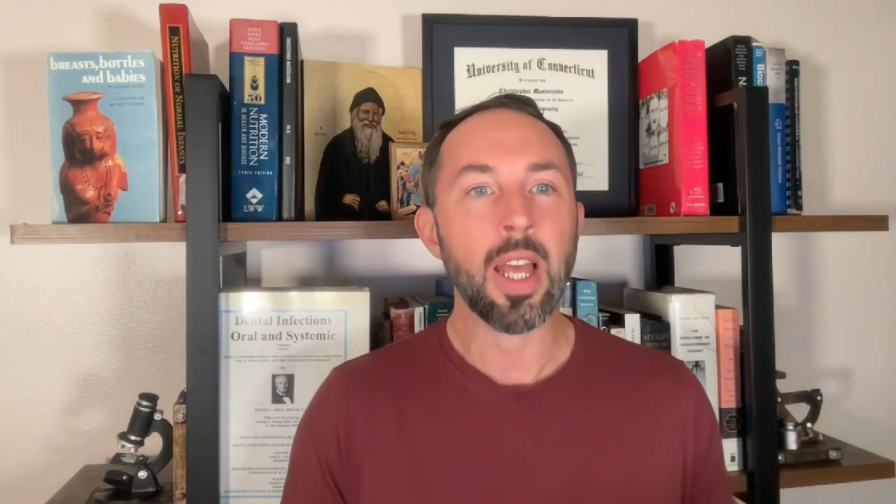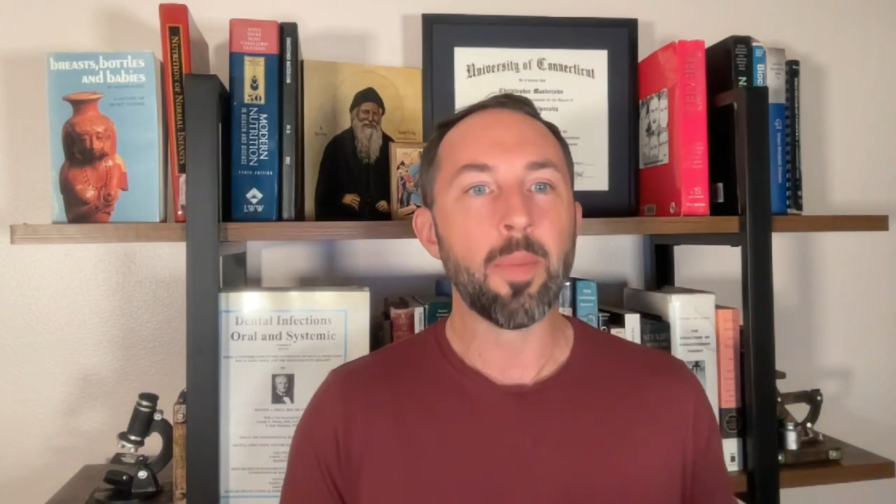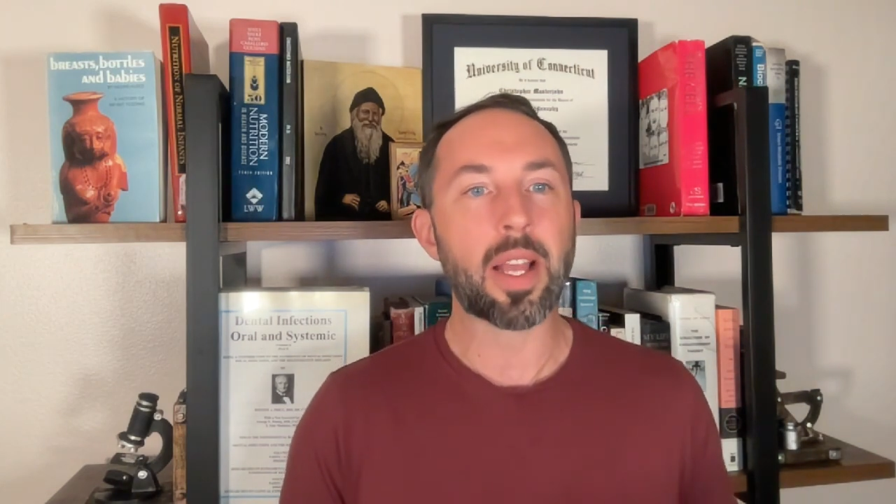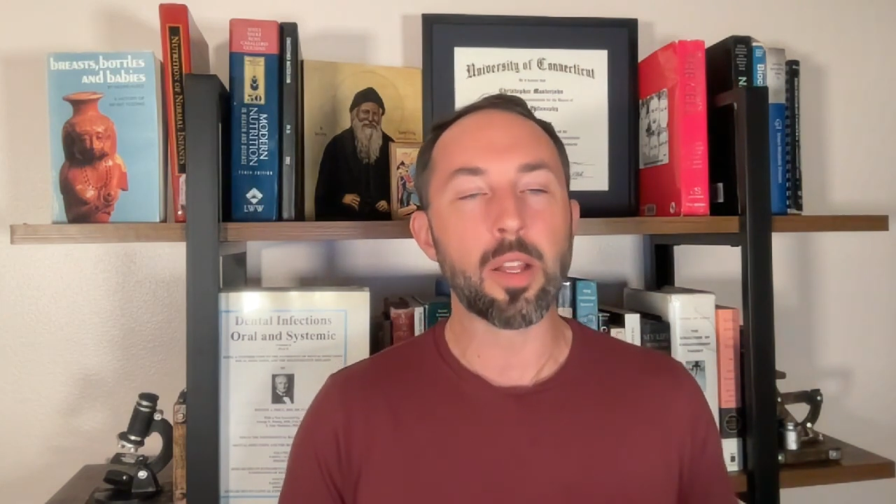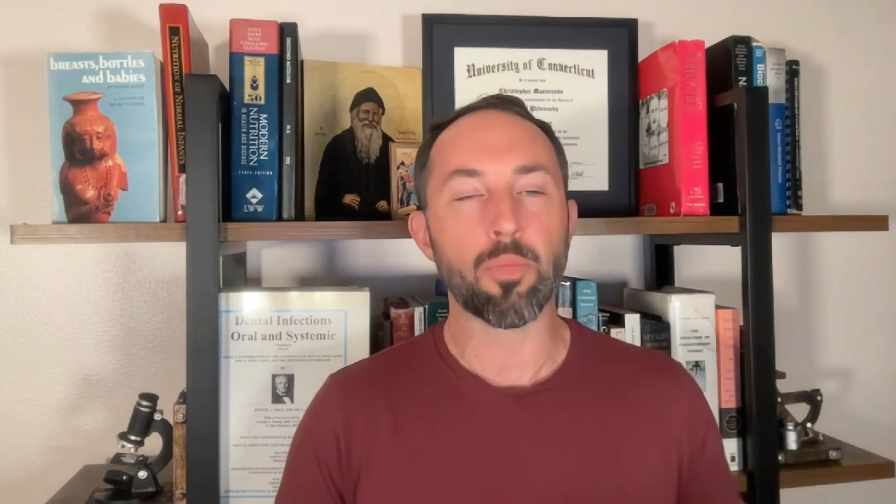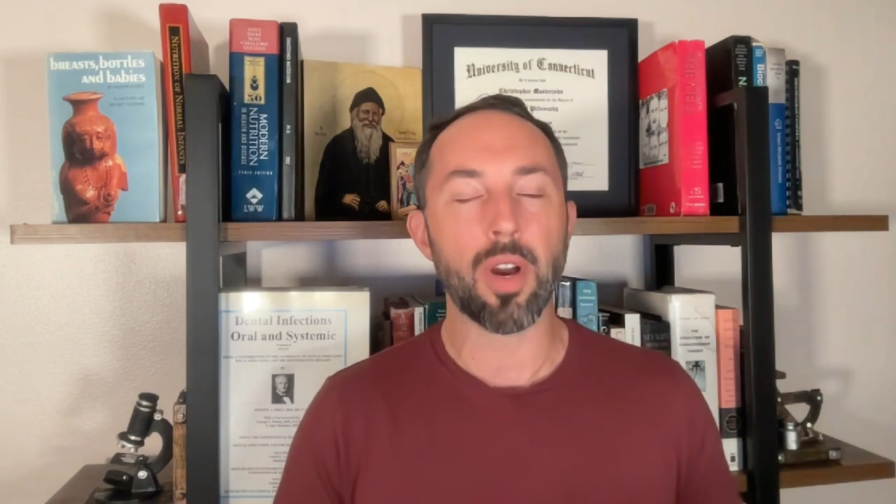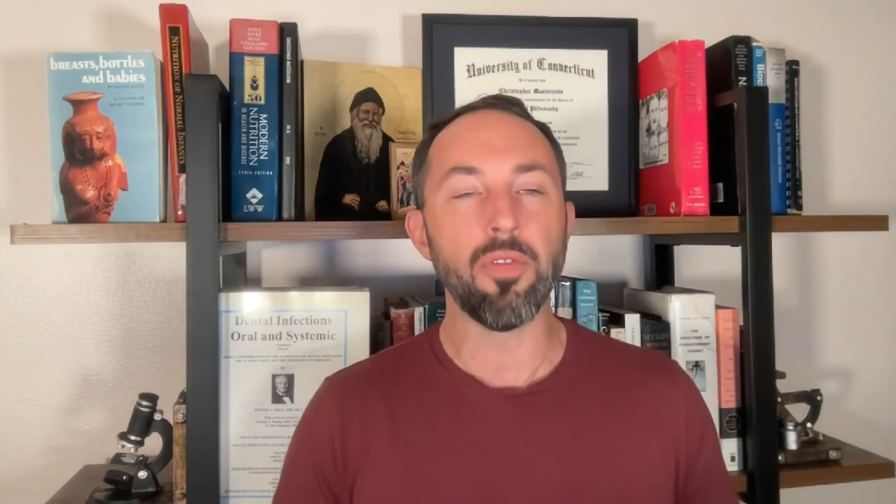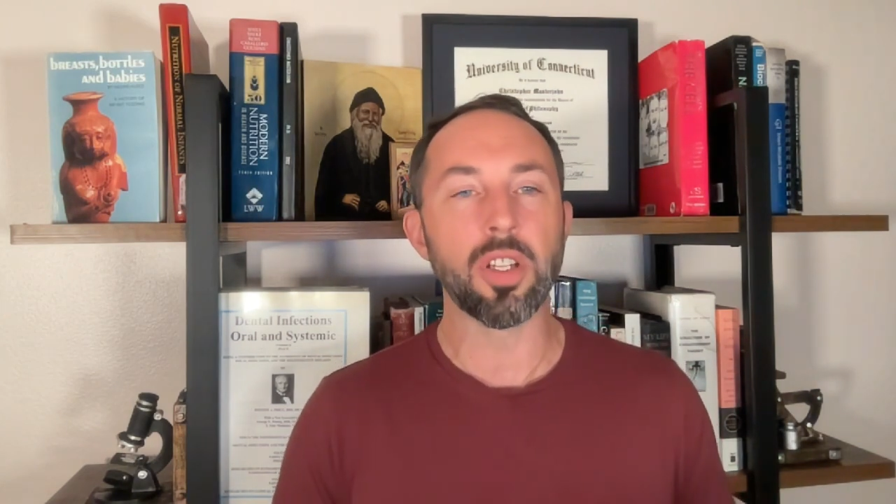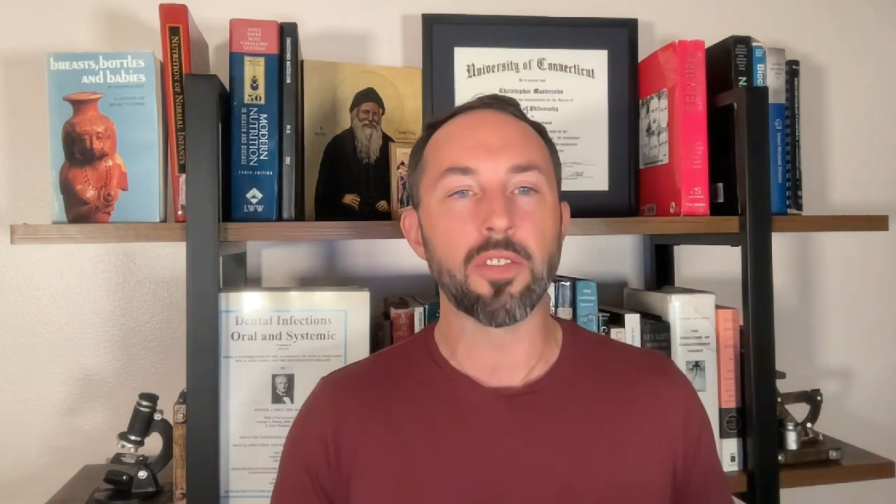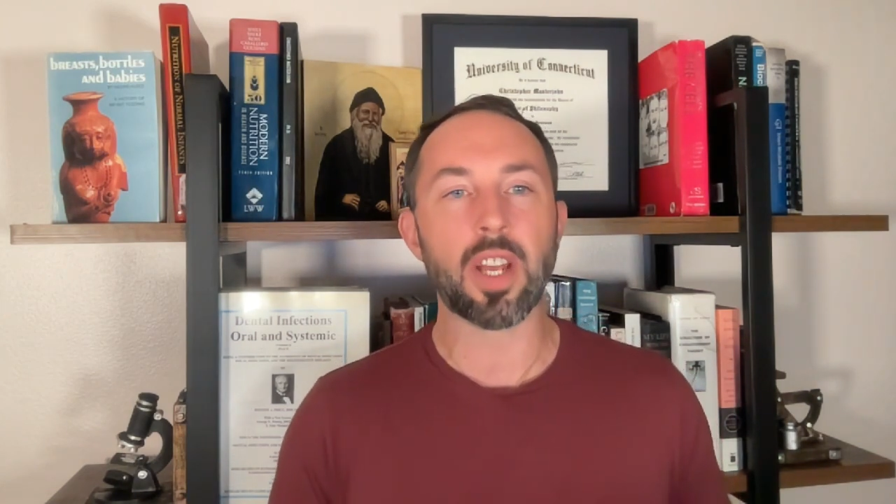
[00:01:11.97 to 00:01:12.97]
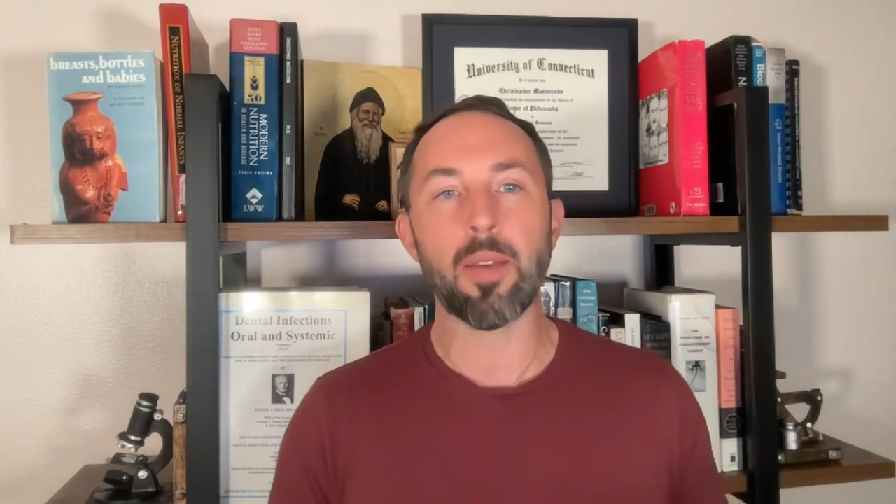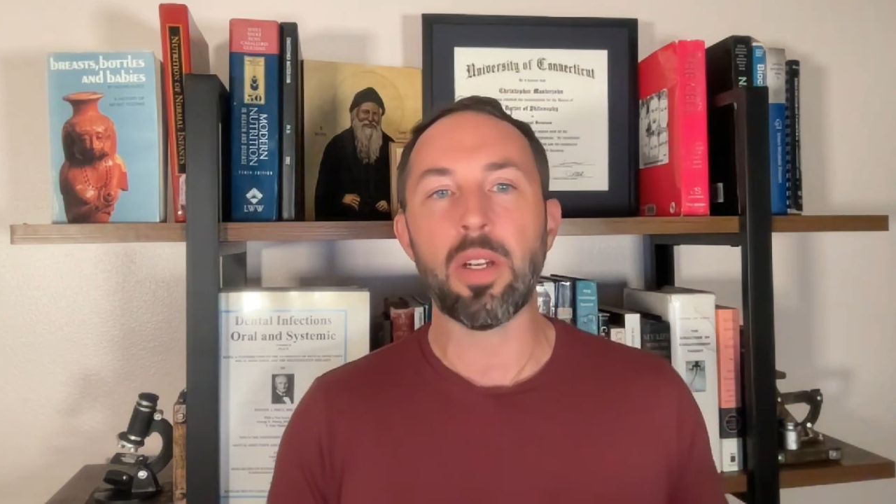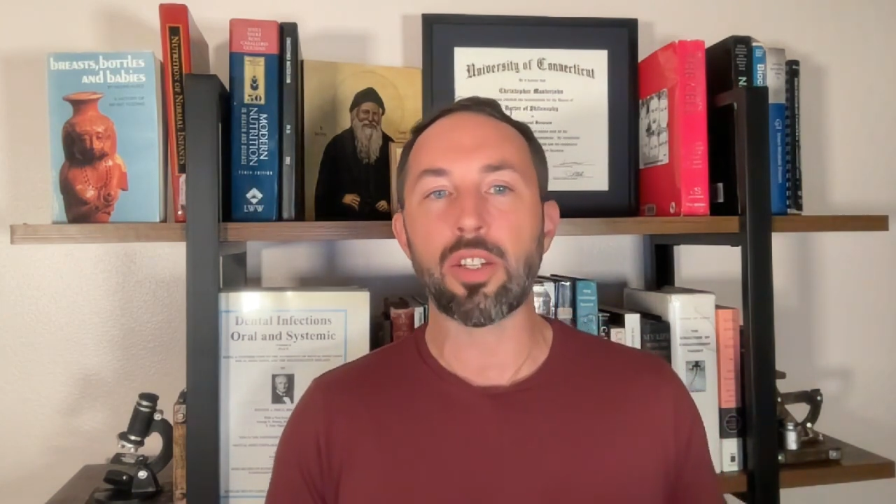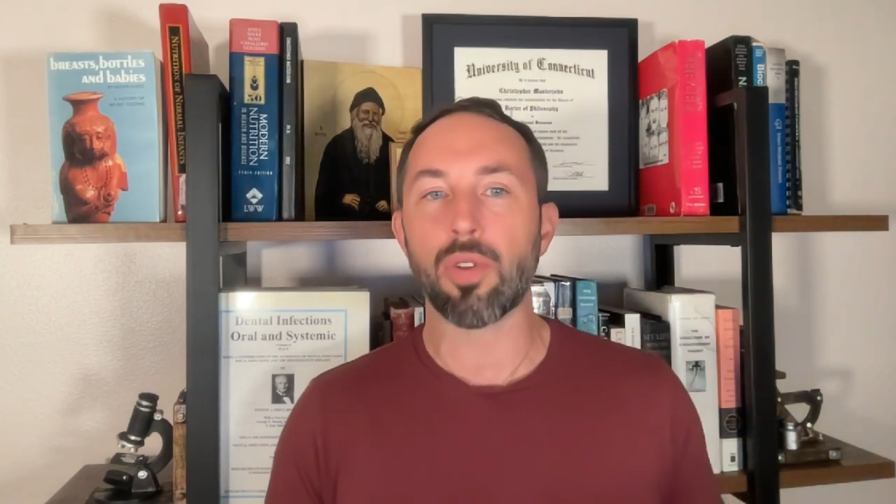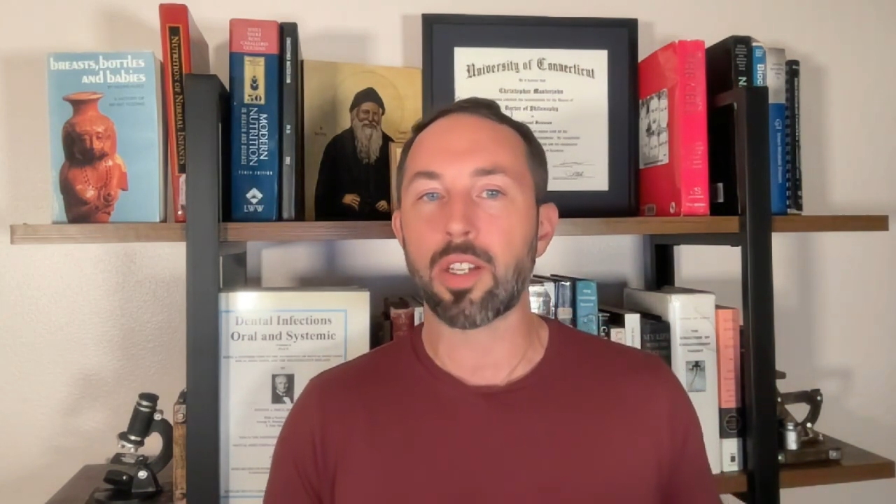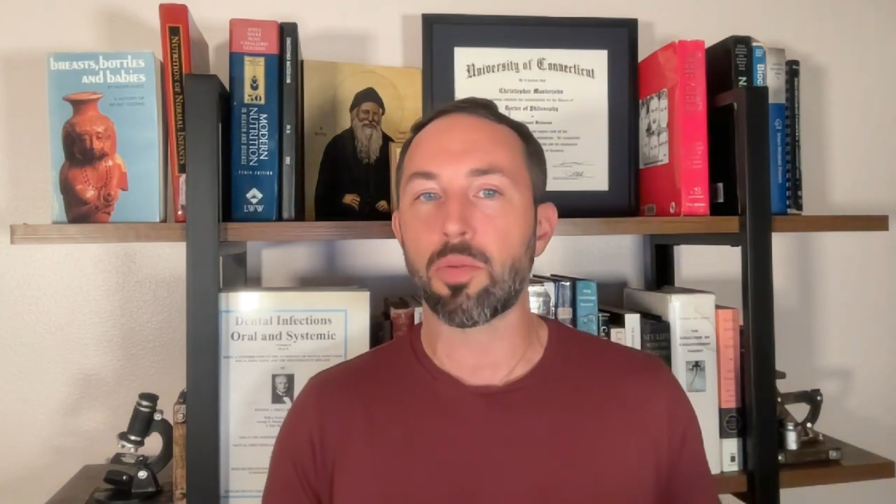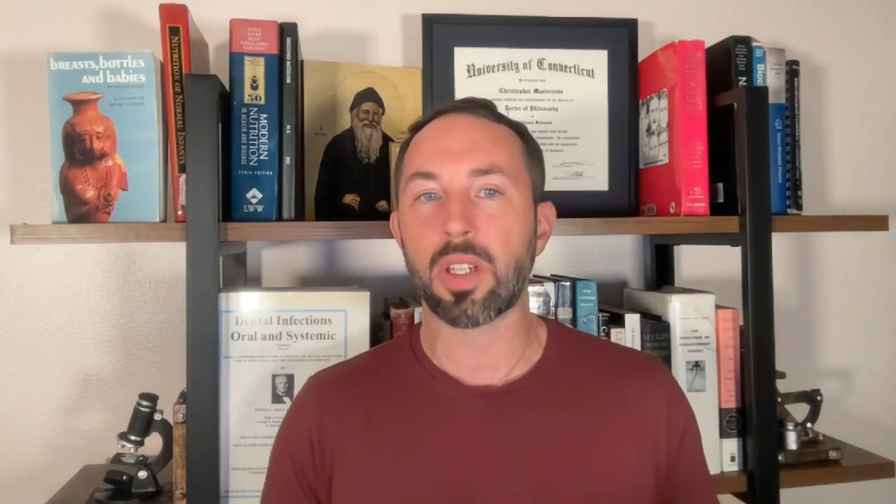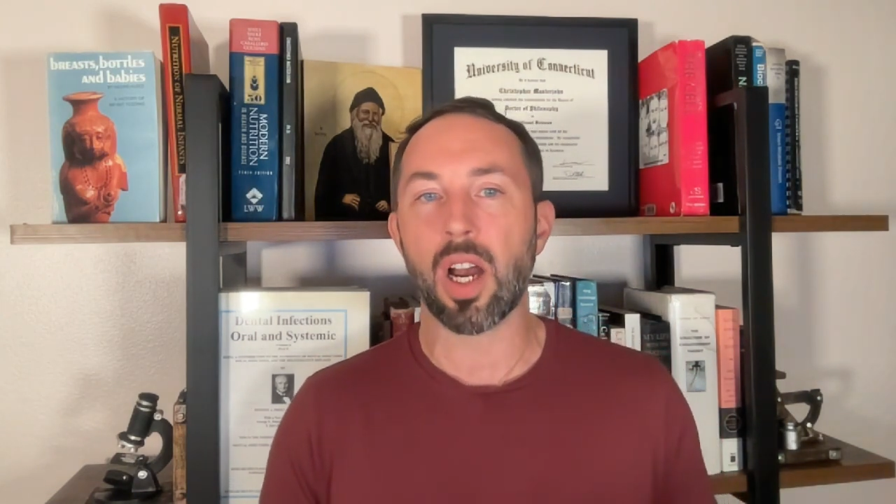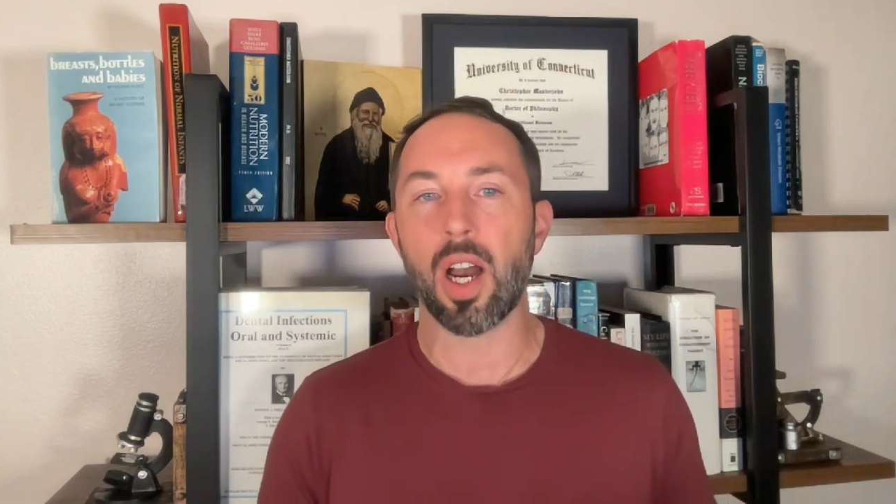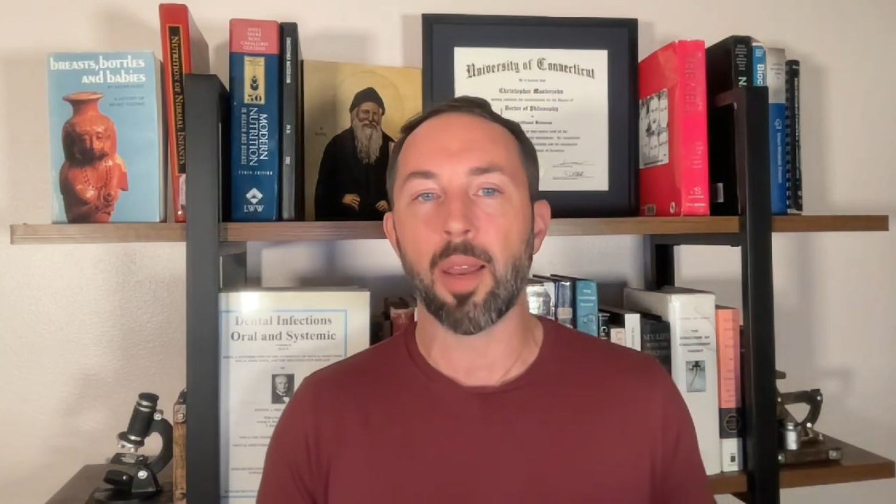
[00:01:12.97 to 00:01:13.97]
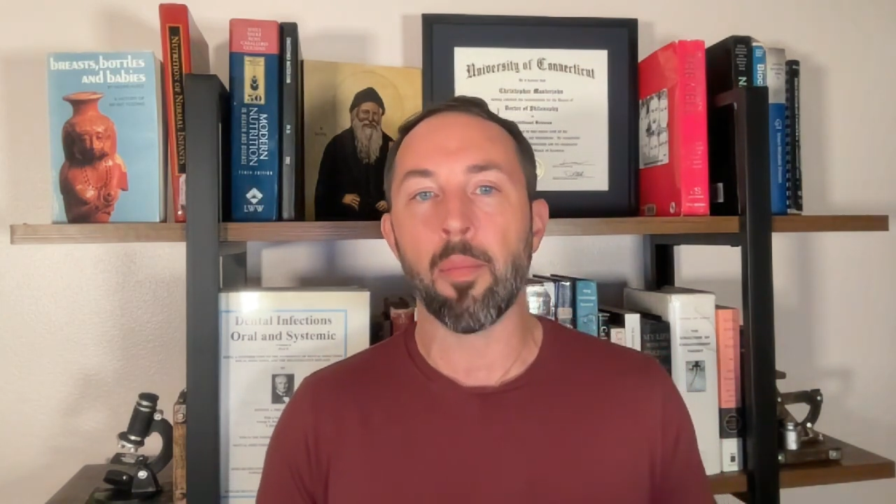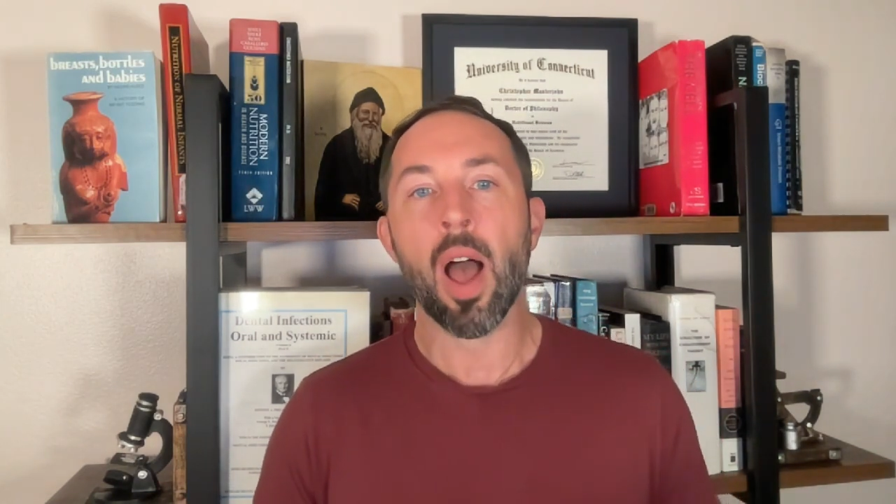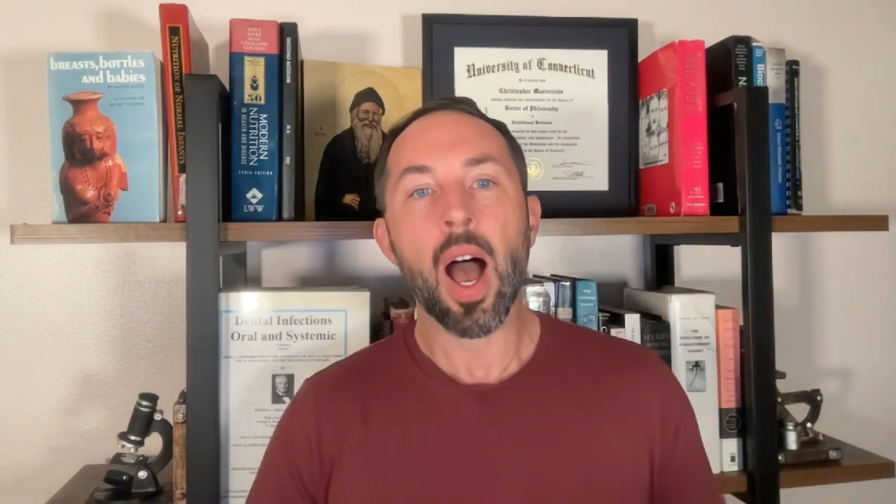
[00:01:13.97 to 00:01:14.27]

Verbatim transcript: making the prevalence of diabetes rise with time,